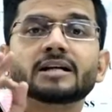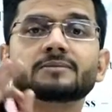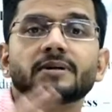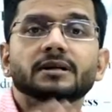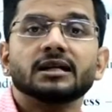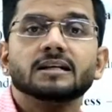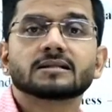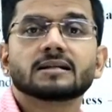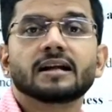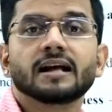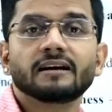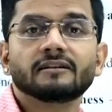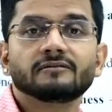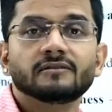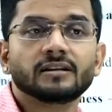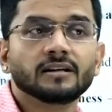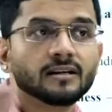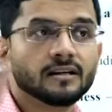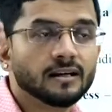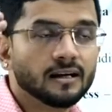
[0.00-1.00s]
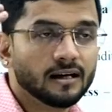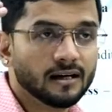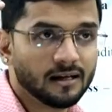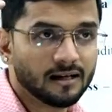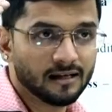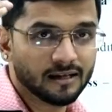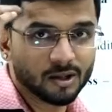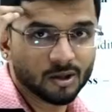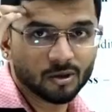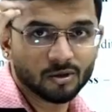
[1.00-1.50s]
management doesn't have,
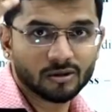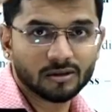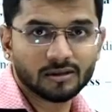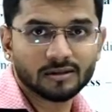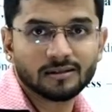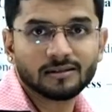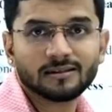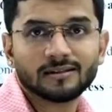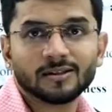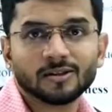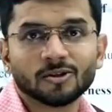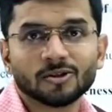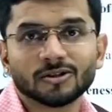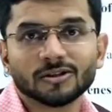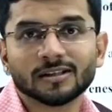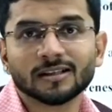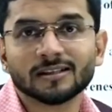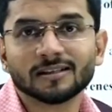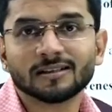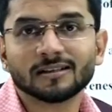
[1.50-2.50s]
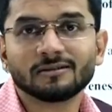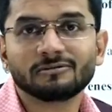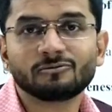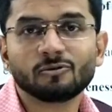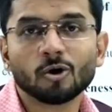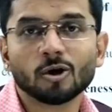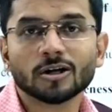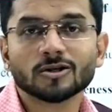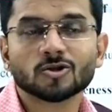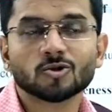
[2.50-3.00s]

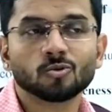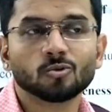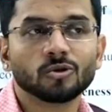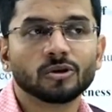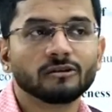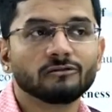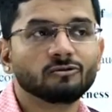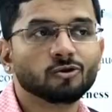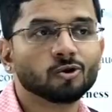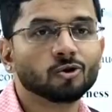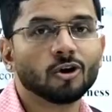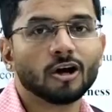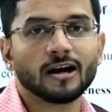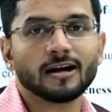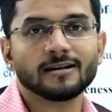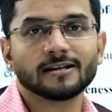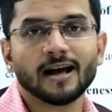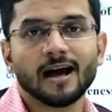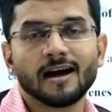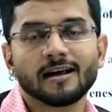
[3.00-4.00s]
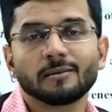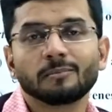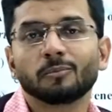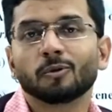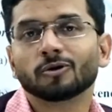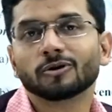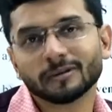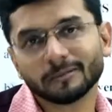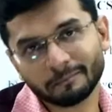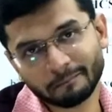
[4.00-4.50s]
the focus to review your entire
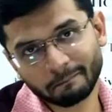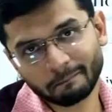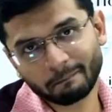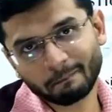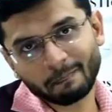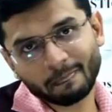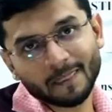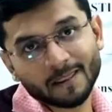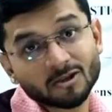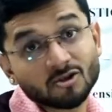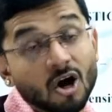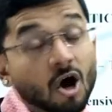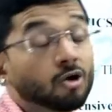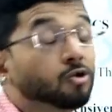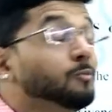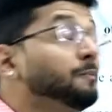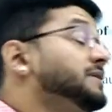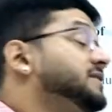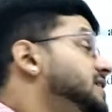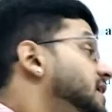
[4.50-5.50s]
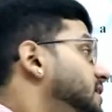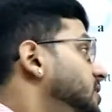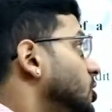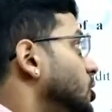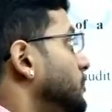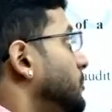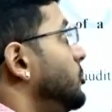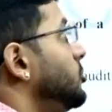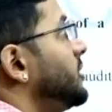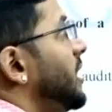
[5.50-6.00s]
report. So, how to
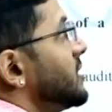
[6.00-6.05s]
present your